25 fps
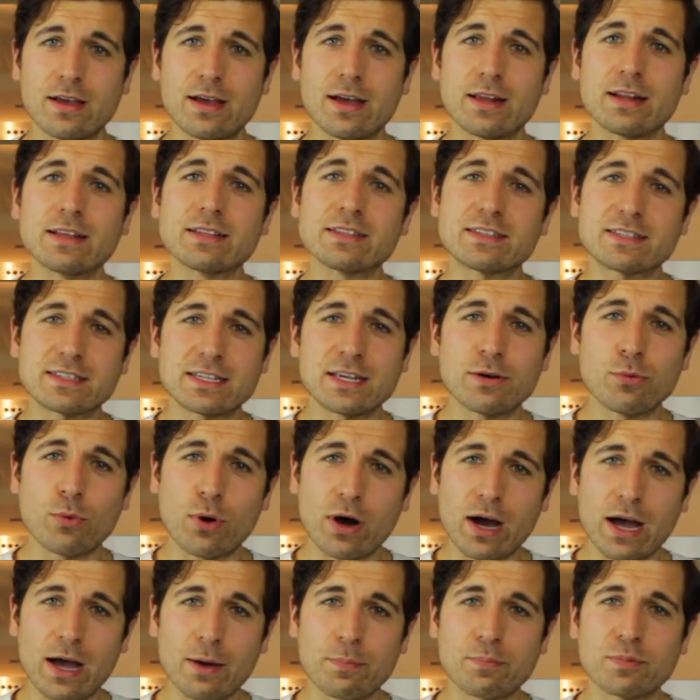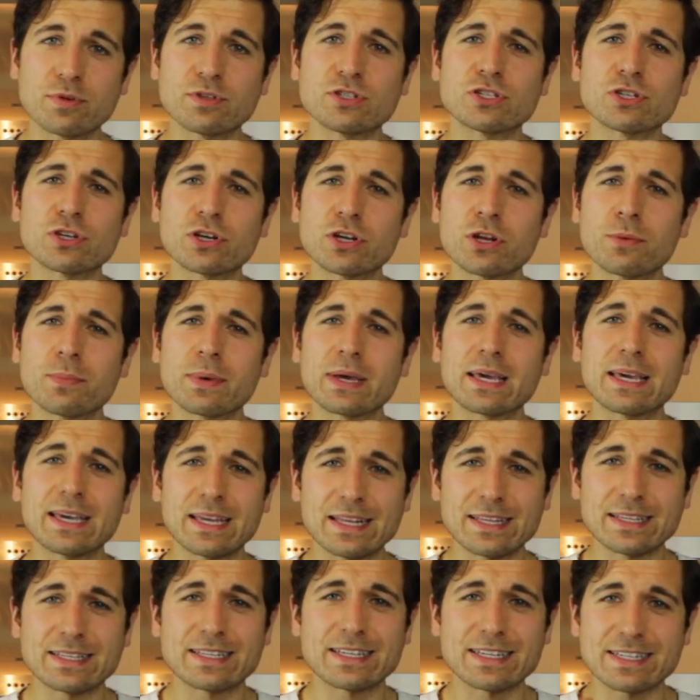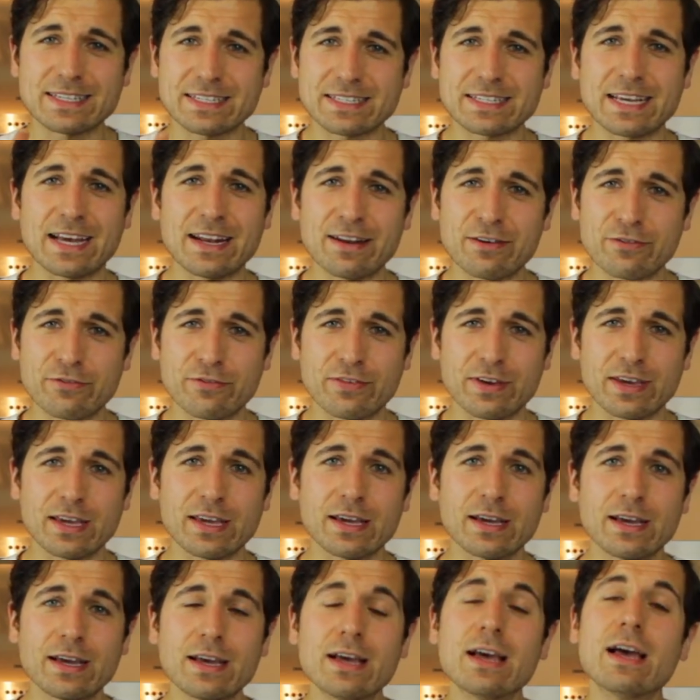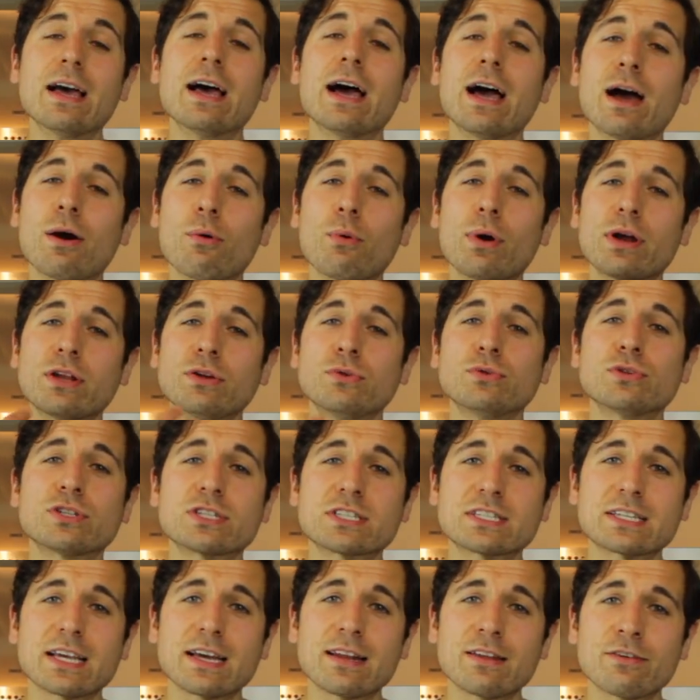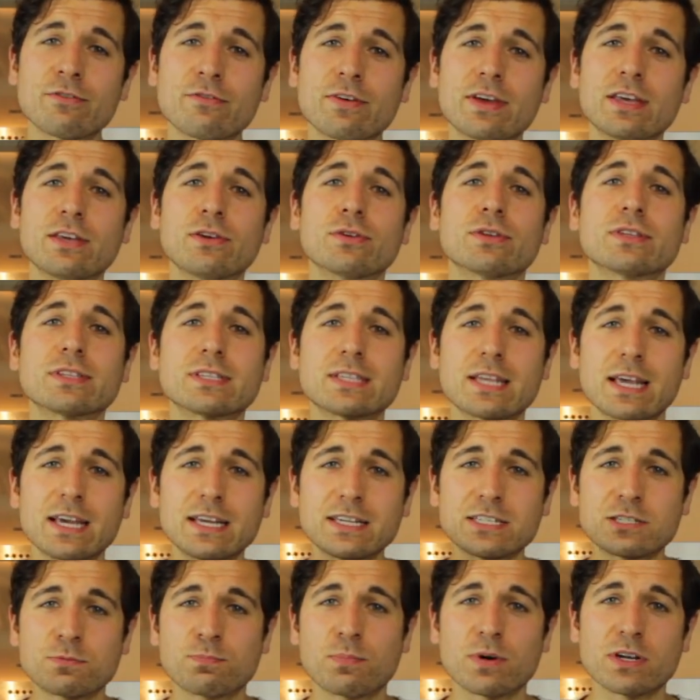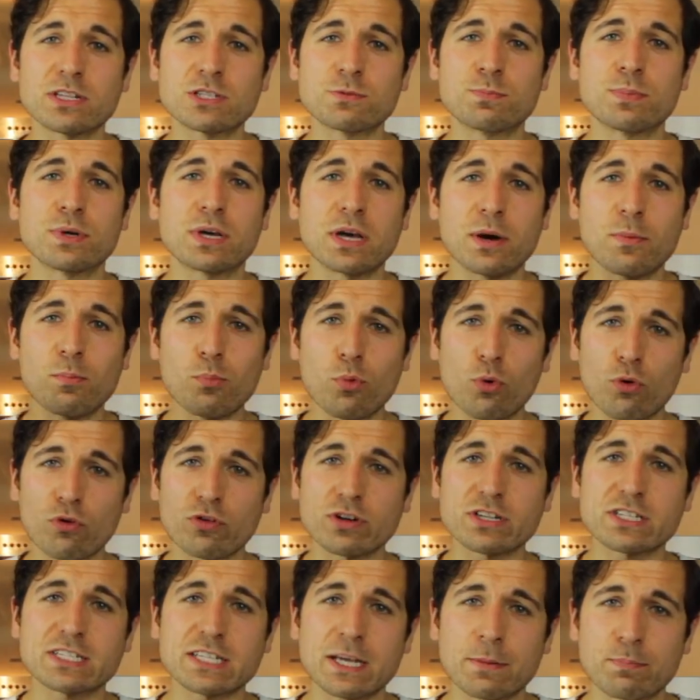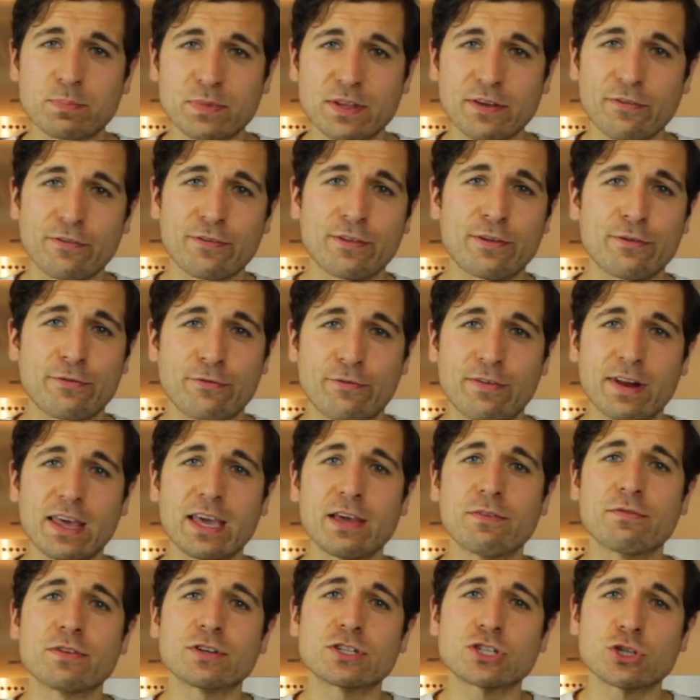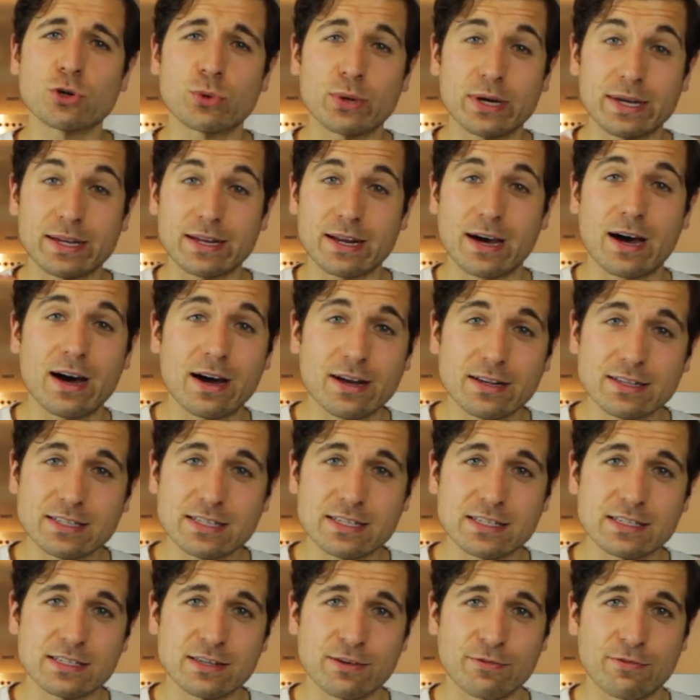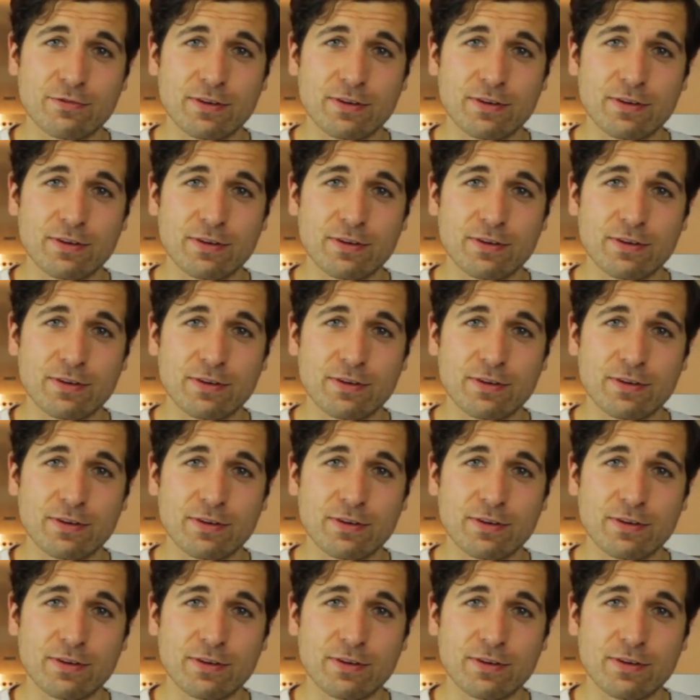and then see what happens. You're going to begin to salivate. And when you salivate, your taste buds become more receptive to flavor, so it enhances the